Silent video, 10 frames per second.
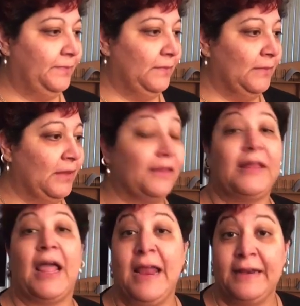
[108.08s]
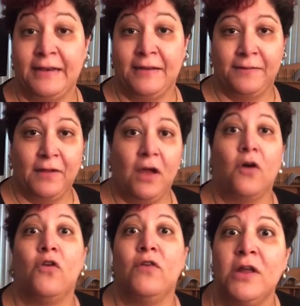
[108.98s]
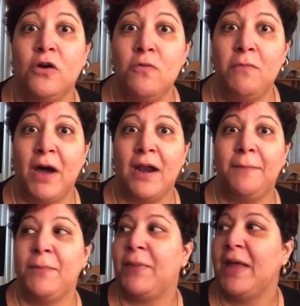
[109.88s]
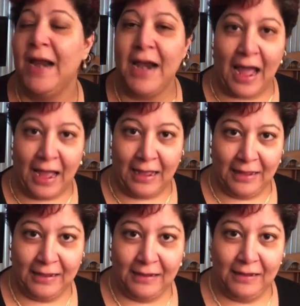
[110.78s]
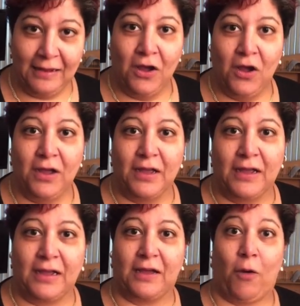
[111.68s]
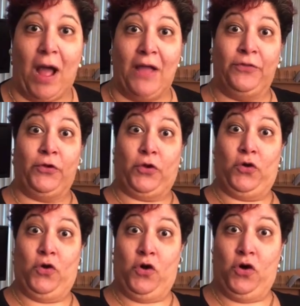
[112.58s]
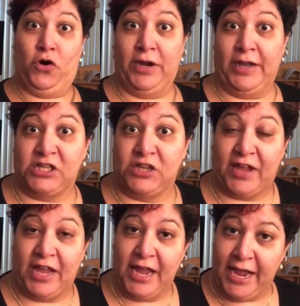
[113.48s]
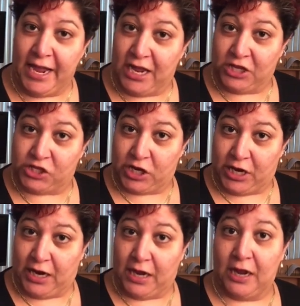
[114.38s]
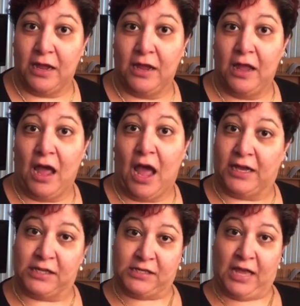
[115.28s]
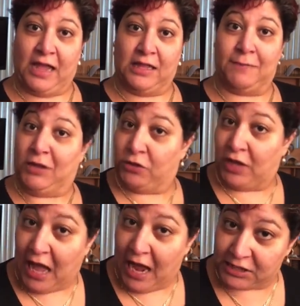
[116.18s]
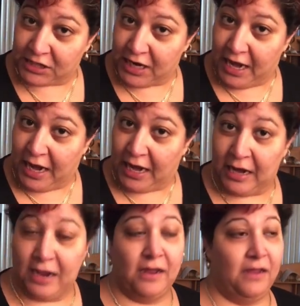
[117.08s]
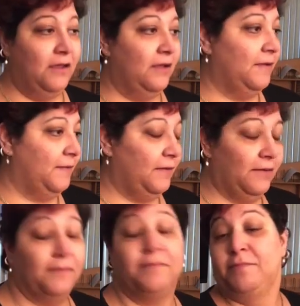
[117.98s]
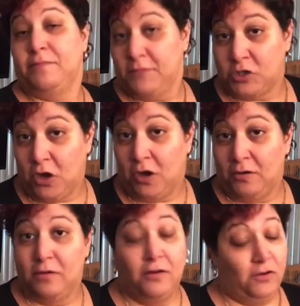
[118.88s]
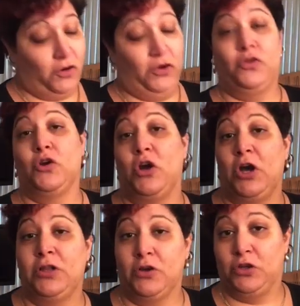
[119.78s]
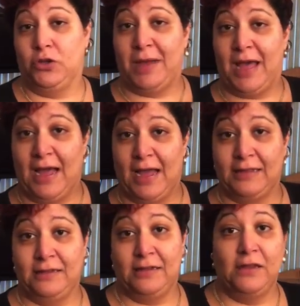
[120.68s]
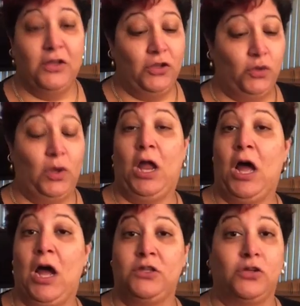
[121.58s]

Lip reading: Then, o vedi compare Pipina. Quando ore che ci fece, a che si sente meglio dell'altri. So, or you do good, or you do bad, you do a lot, you do a